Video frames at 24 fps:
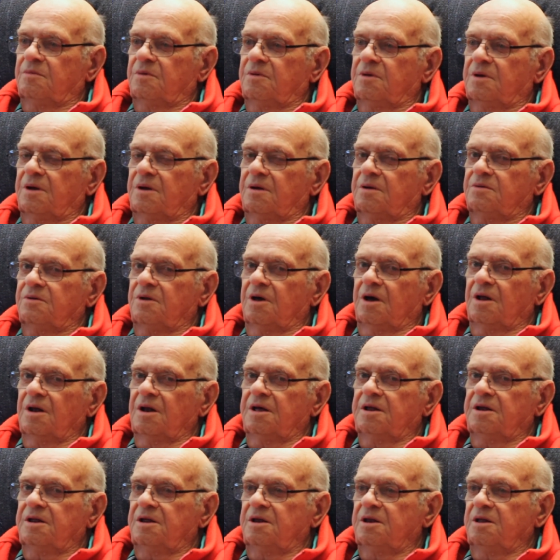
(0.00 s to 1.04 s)
not
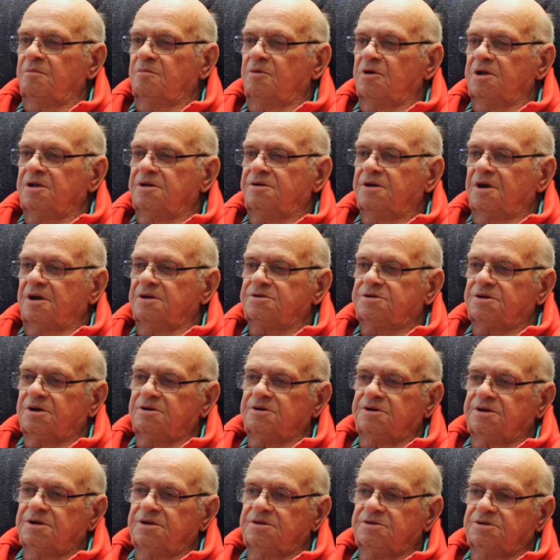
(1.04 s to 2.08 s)
let anybody touch our
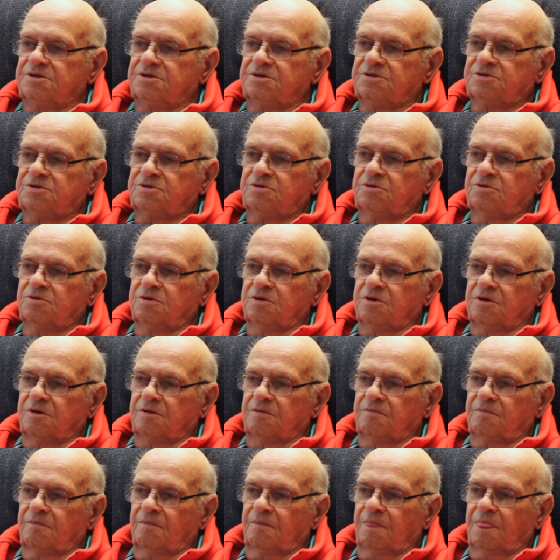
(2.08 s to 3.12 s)
kids in school.
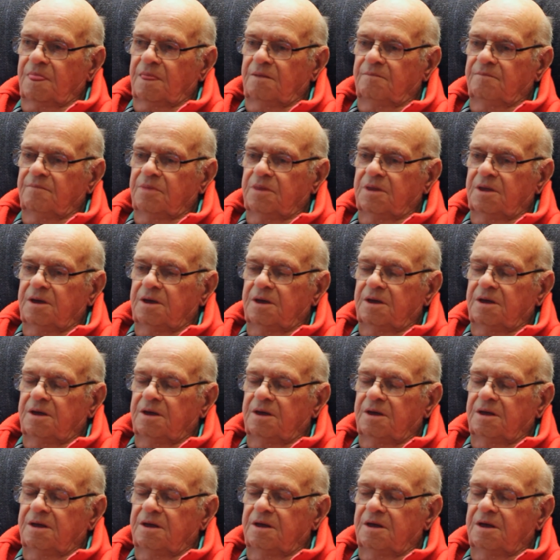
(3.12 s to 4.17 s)

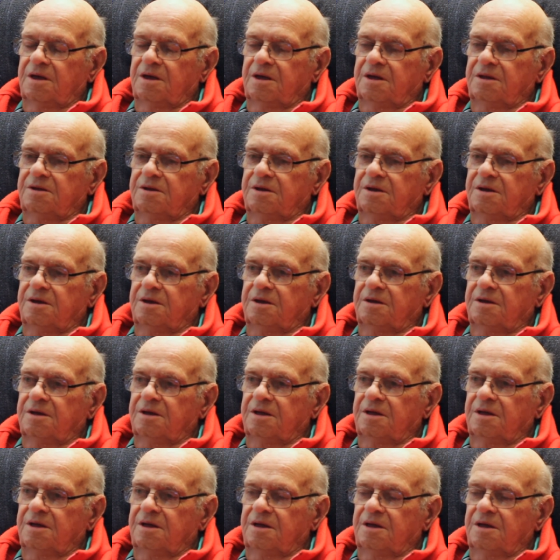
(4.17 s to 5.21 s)
And
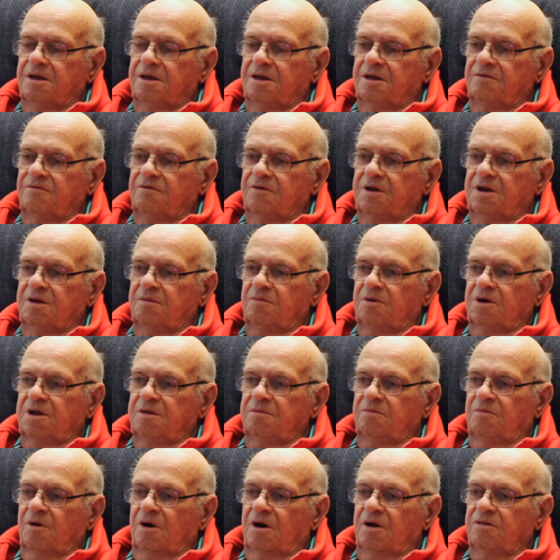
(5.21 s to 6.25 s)
if anybody
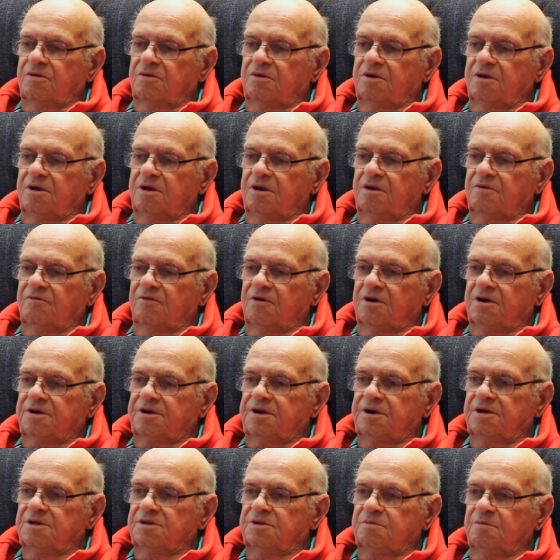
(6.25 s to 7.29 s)
bothered any of our
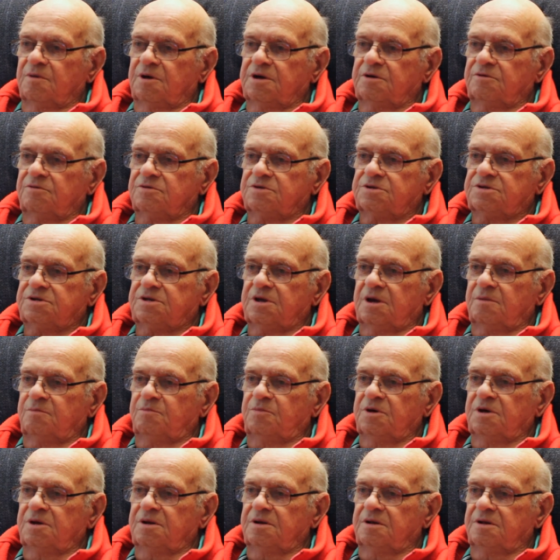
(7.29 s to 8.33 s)
kids, Mike would step
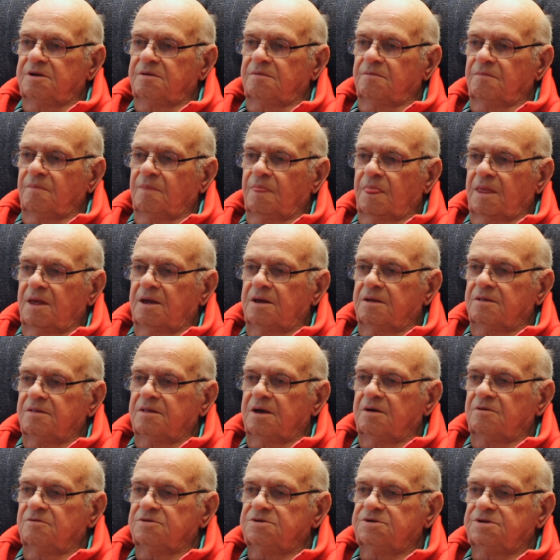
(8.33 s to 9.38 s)
in, and
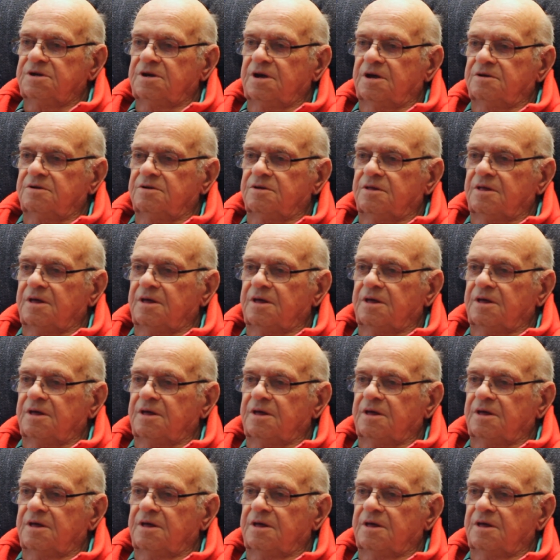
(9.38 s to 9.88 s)
that was the end of